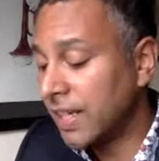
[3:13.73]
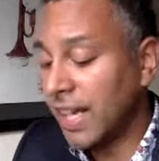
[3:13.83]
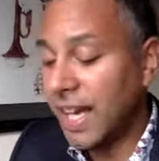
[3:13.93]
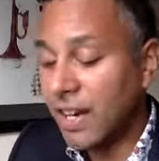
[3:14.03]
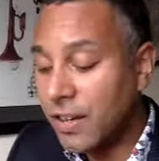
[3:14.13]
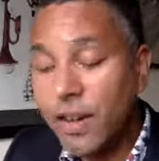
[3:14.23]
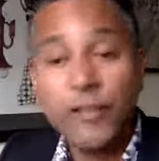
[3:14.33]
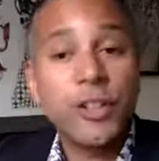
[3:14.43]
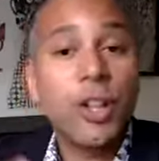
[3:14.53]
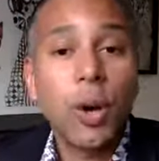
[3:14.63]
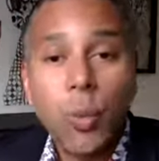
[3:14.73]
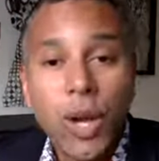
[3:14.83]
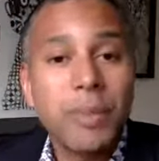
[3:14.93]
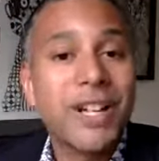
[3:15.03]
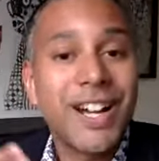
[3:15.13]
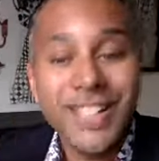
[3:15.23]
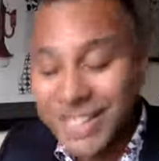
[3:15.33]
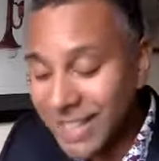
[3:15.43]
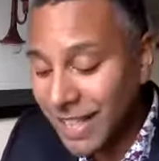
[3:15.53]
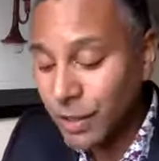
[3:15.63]
yeah, a novel, a webinar, a
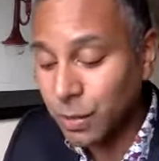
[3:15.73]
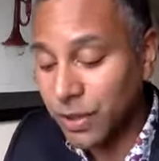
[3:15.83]
sales